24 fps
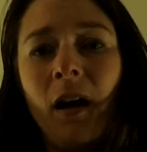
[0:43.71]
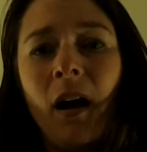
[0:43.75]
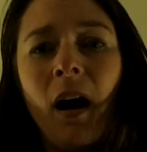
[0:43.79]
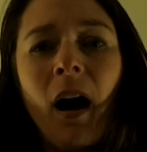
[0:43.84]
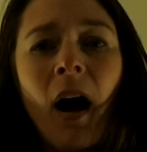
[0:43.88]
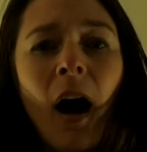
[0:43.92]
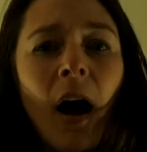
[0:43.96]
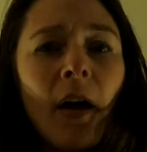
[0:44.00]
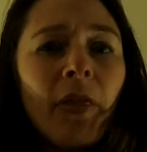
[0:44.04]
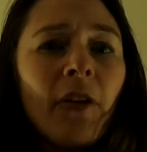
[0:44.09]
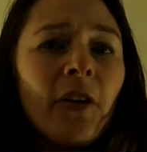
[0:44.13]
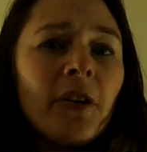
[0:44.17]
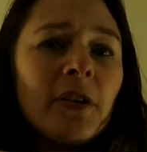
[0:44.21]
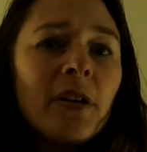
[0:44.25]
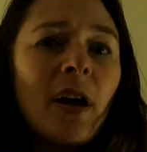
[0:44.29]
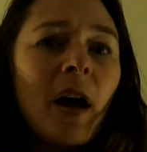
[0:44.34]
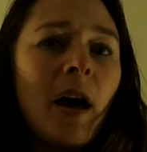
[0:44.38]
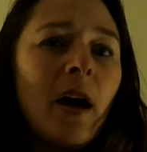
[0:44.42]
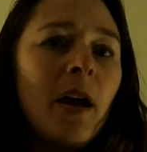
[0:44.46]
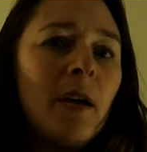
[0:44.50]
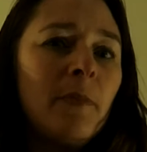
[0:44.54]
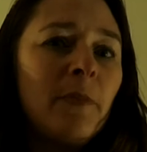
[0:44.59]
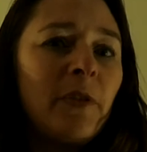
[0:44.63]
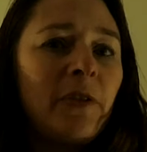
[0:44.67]
Other
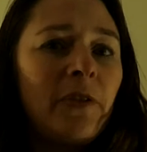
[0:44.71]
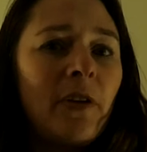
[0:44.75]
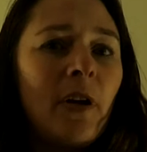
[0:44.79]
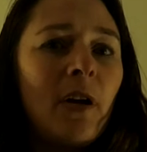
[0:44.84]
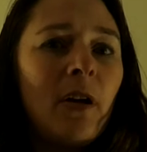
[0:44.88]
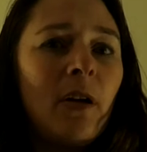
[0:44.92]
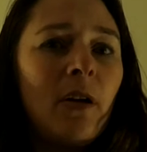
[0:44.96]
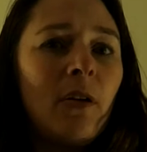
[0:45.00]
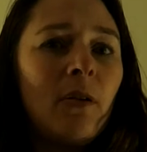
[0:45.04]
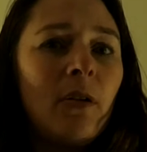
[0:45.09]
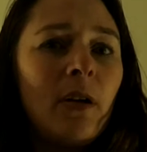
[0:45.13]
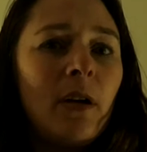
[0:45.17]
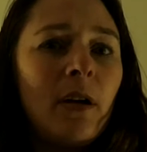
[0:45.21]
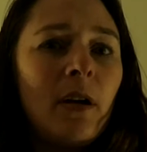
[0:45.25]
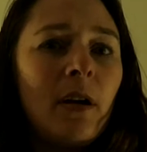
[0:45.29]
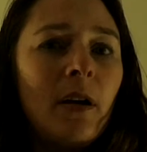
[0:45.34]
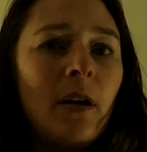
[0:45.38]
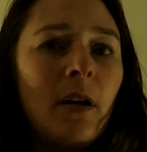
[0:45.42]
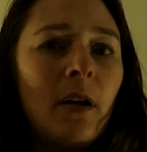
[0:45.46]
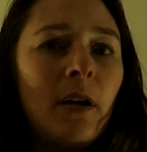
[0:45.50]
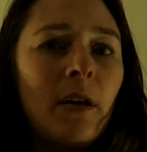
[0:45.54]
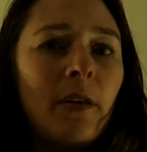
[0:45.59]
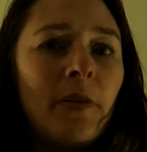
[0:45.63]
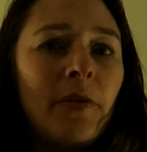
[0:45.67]
times, though,
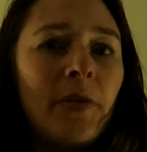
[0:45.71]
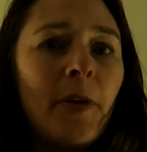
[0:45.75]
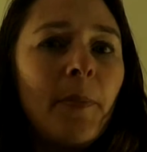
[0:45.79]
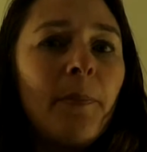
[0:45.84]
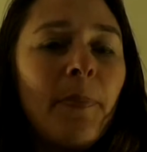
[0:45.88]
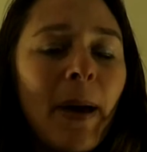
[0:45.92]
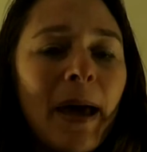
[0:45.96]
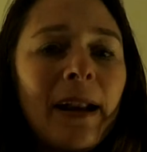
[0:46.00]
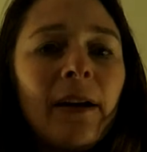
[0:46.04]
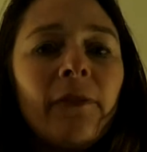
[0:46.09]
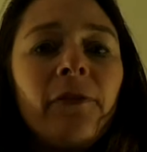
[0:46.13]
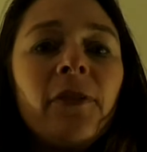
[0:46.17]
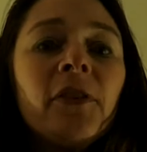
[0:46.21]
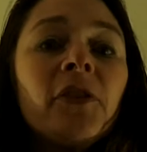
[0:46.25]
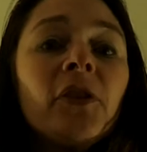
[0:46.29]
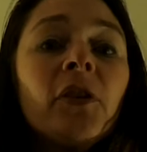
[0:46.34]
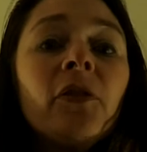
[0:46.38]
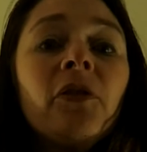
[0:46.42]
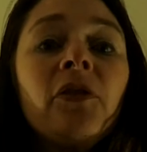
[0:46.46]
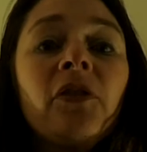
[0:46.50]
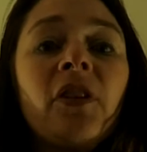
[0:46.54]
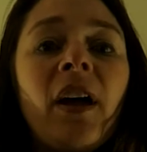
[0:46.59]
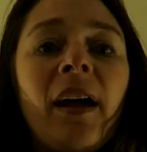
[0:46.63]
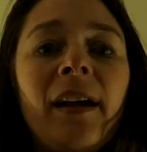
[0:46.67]
the benefits of
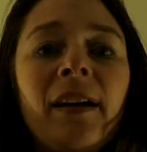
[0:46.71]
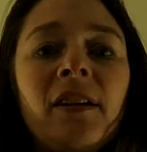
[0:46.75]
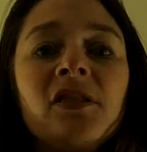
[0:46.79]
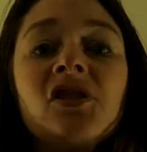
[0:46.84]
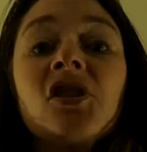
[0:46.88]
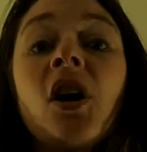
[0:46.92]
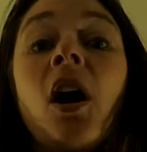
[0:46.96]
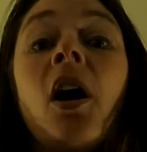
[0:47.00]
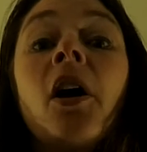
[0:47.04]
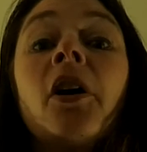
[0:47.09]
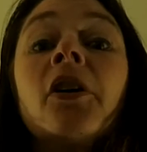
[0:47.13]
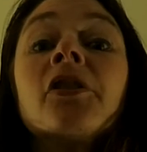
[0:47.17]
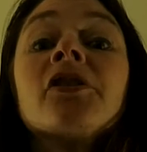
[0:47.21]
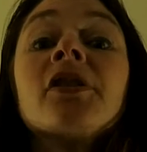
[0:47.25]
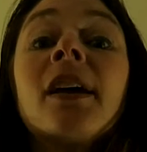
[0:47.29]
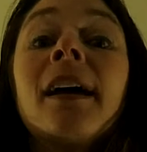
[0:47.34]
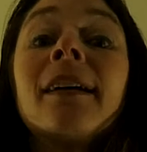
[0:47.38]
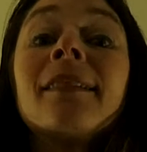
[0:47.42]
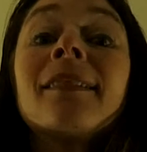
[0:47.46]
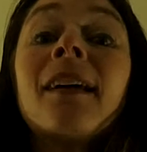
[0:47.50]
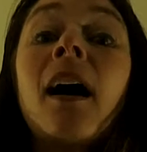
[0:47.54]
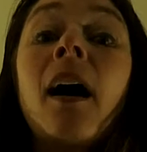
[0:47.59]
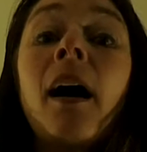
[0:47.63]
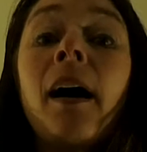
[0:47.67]
science aren't
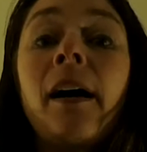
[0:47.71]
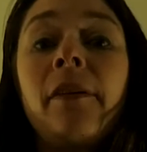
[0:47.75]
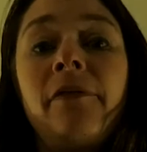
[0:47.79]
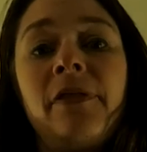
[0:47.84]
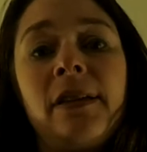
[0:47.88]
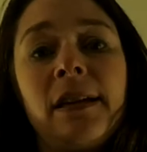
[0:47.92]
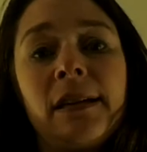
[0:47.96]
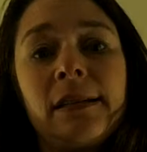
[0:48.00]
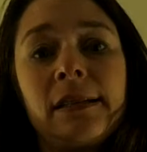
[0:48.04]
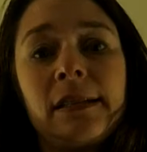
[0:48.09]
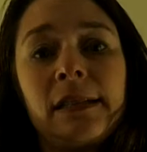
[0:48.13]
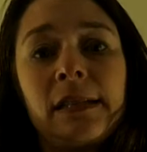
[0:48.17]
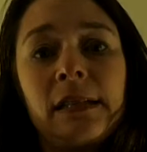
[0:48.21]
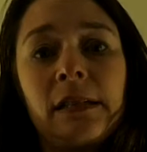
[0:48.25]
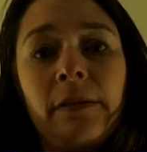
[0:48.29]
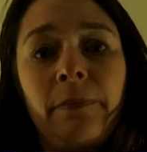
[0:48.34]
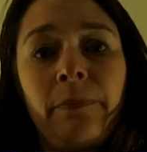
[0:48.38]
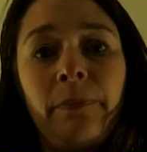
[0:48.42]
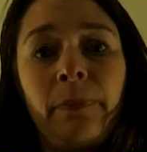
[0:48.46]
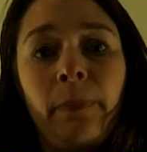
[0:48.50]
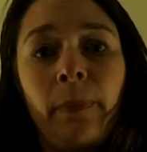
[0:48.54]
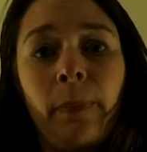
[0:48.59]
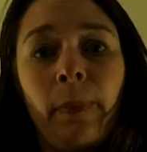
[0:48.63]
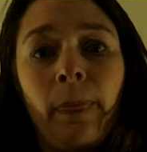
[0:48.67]
as obvious.
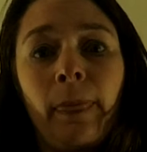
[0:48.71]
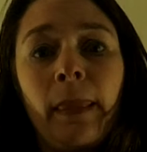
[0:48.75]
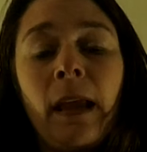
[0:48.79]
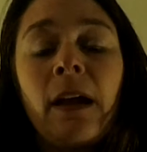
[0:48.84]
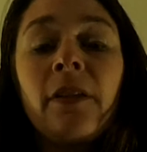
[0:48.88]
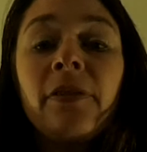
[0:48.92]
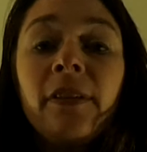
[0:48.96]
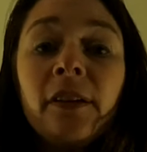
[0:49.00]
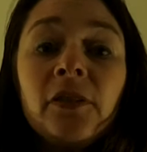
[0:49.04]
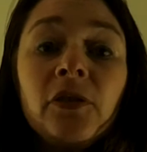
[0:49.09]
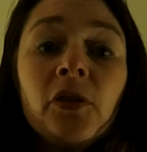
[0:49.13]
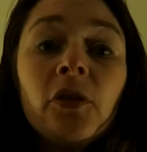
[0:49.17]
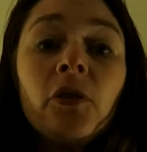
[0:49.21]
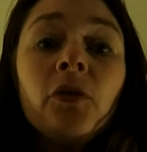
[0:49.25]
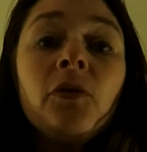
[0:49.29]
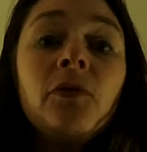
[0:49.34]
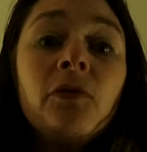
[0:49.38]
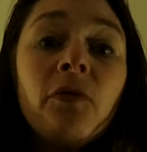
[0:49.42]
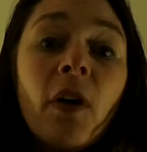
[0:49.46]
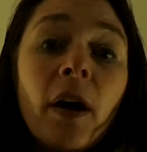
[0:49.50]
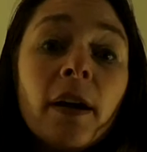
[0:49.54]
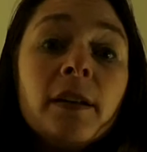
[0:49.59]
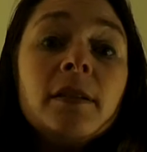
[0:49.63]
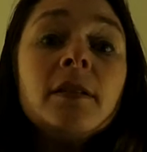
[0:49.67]
This is
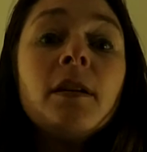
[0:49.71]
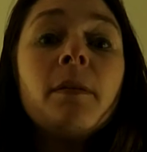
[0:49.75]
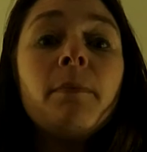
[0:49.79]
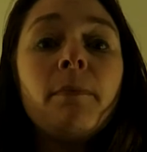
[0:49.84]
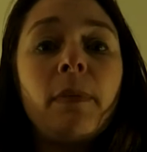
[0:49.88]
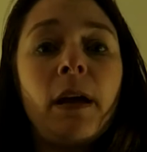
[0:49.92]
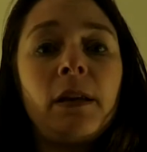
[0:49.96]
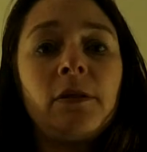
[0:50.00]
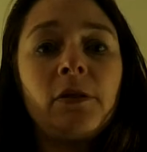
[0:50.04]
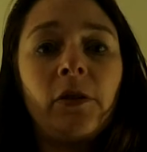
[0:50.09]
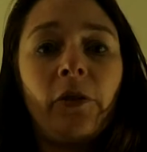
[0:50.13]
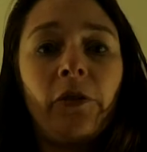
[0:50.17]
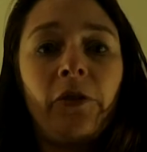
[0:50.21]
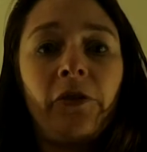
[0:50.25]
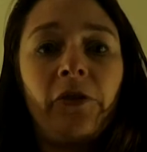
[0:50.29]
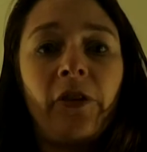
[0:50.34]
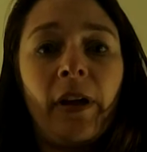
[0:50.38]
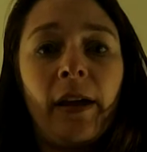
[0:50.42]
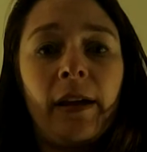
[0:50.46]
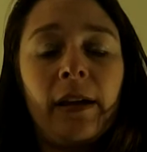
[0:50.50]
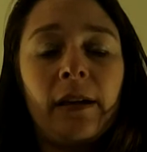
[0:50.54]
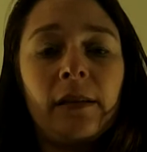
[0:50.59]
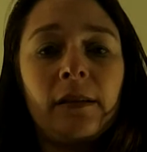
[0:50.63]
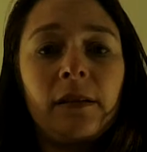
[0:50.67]
fundamental
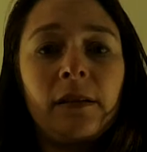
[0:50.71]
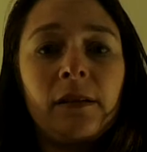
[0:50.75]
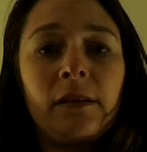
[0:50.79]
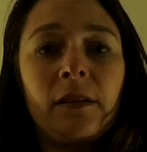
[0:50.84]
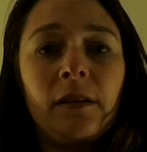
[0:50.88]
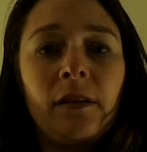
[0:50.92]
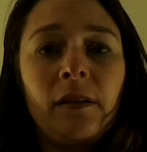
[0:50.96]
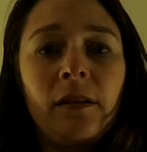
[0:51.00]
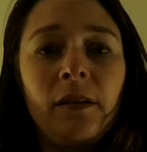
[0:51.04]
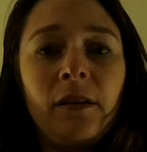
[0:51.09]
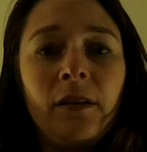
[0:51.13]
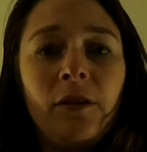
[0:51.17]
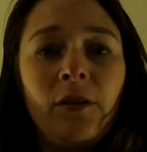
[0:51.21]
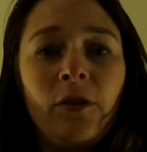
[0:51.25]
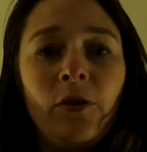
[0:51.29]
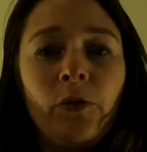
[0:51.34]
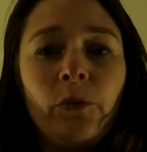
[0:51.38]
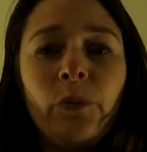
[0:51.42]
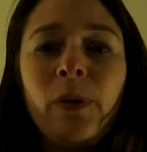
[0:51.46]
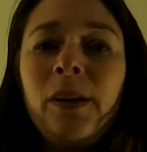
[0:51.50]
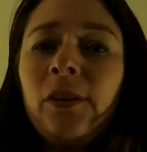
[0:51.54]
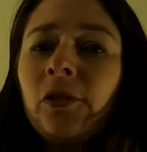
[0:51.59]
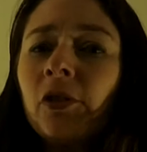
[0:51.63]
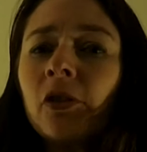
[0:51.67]
science.
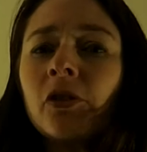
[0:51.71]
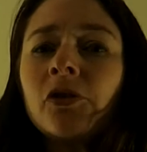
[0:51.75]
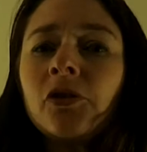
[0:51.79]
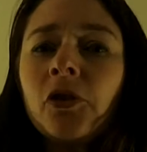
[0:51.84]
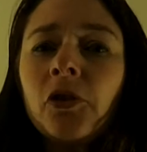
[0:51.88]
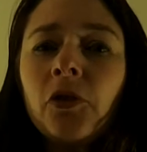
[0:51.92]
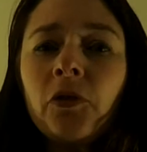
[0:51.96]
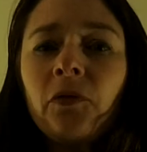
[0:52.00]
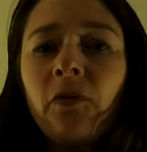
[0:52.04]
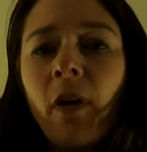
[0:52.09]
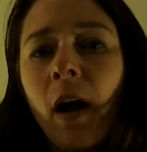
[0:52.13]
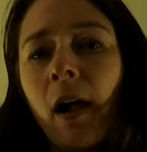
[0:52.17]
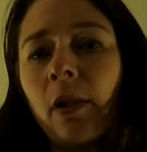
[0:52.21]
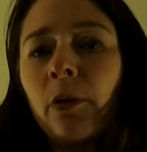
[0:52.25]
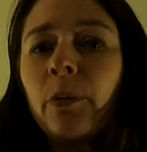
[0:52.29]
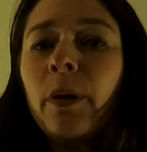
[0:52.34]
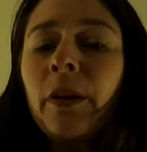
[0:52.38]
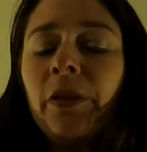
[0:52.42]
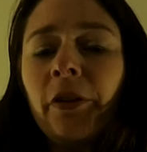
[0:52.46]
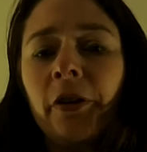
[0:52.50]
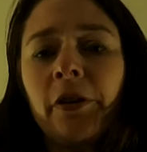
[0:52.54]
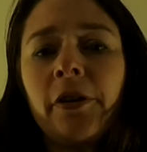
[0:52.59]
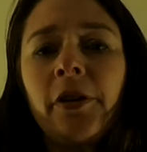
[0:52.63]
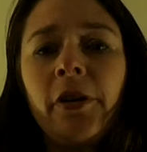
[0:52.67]
Researchers
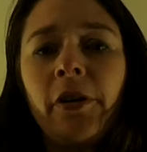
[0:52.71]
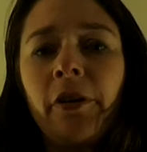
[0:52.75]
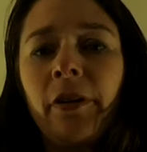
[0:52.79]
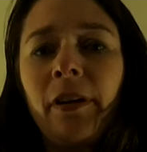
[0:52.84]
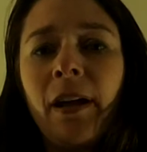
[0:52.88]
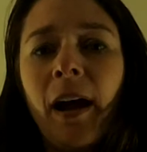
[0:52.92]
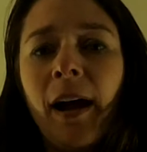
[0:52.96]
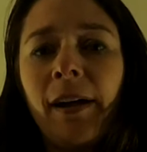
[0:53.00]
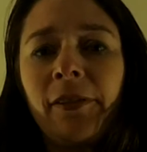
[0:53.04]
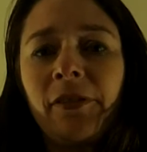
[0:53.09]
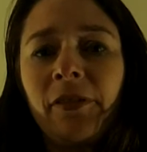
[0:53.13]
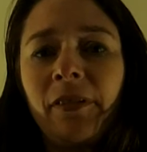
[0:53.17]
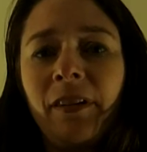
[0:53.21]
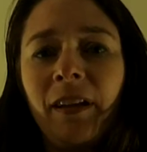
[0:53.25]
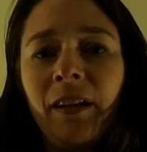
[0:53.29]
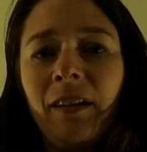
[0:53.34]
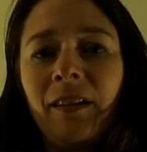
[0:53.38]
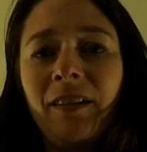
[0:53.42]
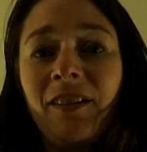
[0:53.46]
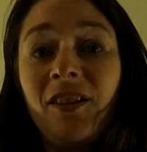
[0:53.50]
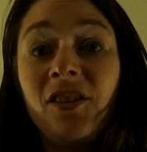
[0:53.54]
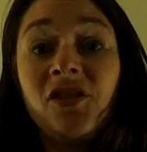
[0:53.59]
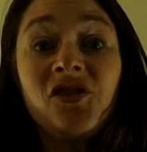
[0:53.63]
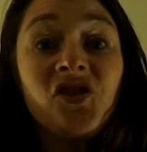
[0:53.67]
following their curiosity
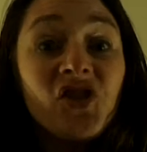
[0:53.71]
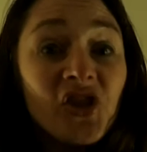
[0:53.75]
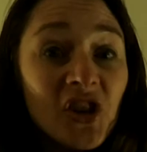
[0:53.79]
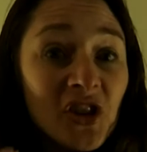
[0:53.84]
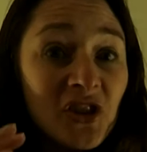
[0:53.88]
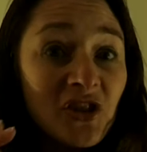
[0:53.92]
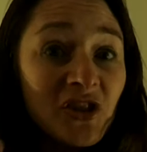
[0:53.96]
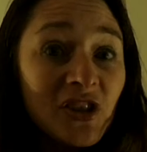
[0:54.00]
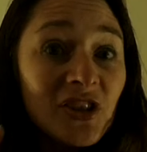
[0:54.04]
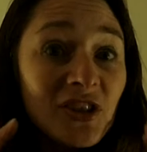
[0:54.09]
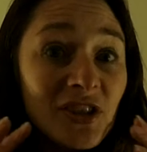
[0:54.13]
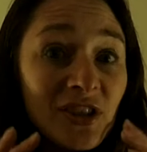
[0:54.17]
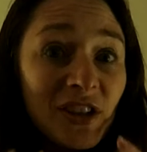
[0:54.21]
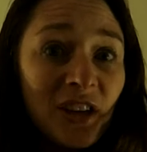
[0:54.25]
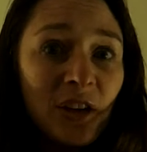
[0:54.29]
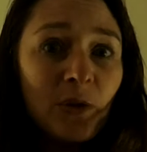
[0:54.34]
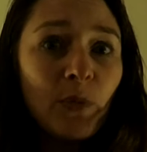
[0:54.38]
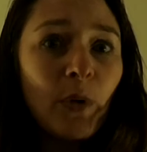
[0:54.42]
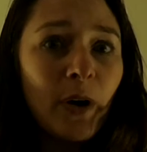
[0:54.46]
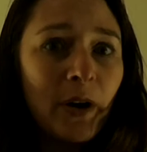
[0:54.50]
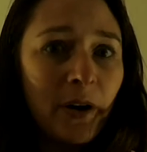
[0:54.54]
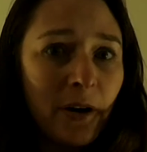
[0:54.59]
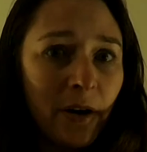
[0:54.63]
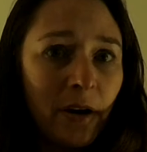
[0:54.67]
just to see
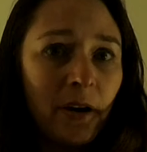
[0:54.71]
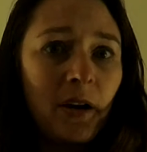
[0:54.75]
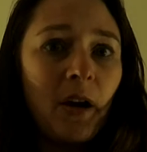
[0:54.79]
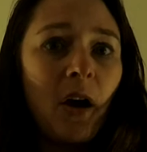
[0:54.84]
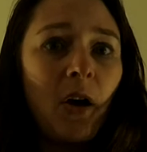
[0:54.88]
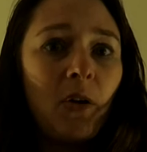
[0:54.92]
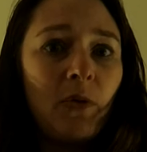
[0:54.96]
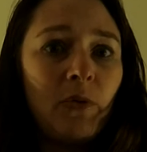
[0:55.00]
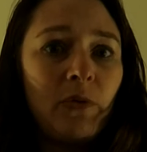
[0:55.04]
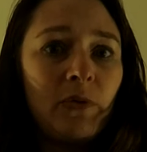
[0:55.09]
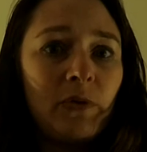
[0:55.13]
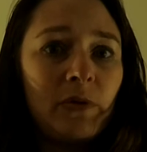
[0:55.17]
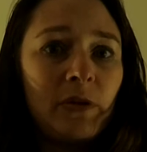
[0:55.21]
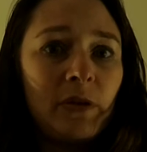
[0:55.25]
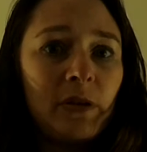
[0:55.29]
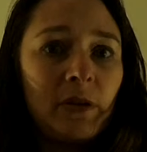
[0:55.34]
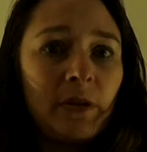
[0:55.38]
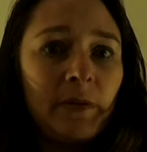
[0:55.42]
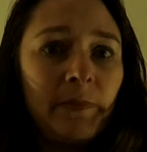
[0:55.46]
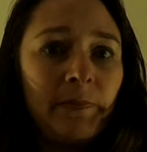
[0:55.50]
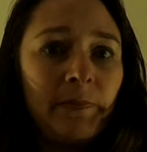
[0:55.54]
where it goes.